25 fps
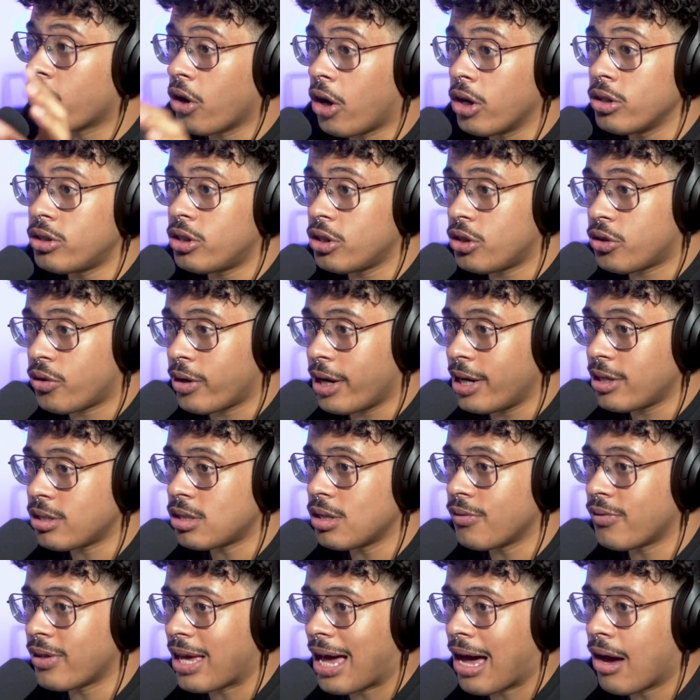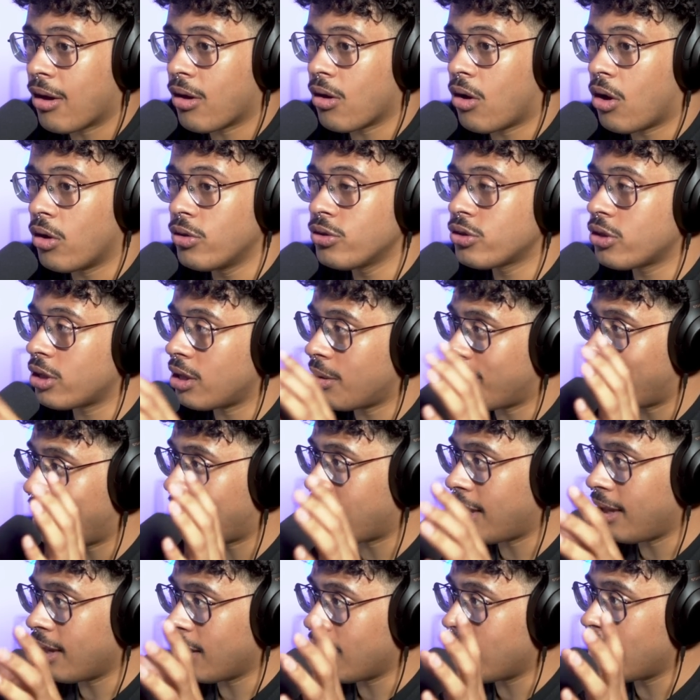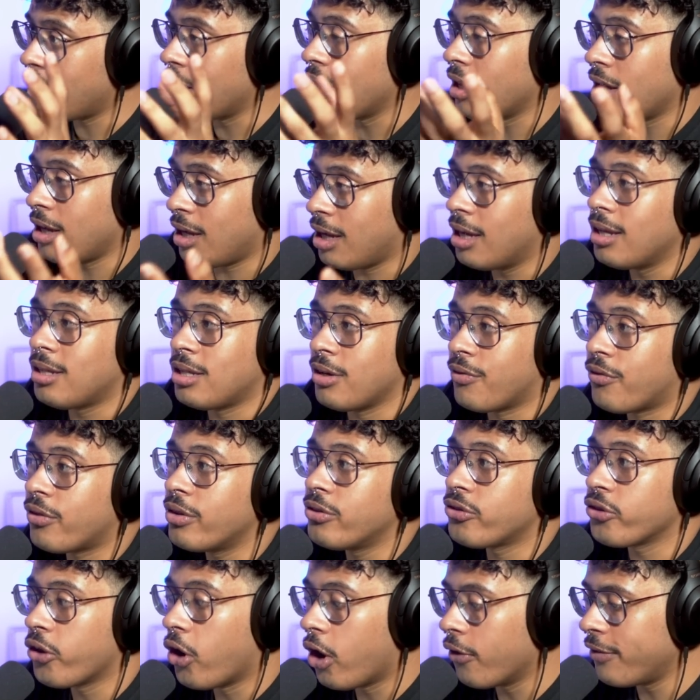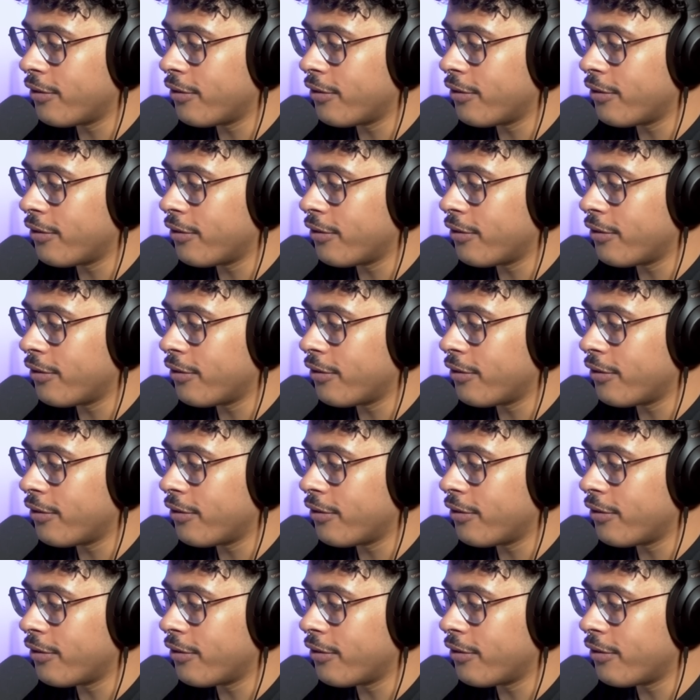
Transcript: the concentration of the alcohol is going to make an, an, a difference,